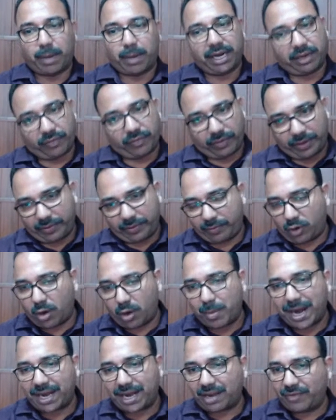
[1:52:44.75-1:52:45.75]
but
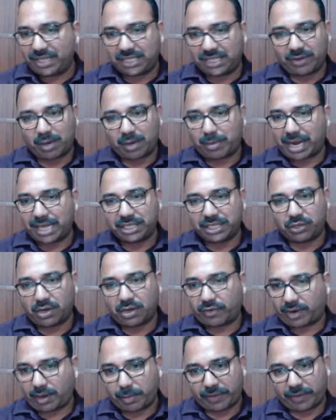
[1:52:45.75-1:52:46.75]
no matter whichever branch
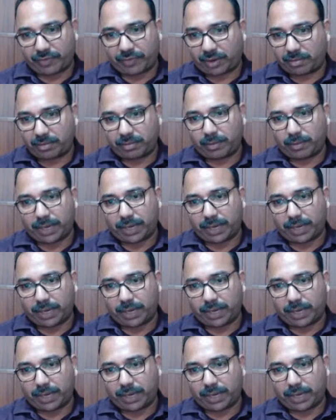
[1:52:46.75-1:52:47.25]
you are coming from,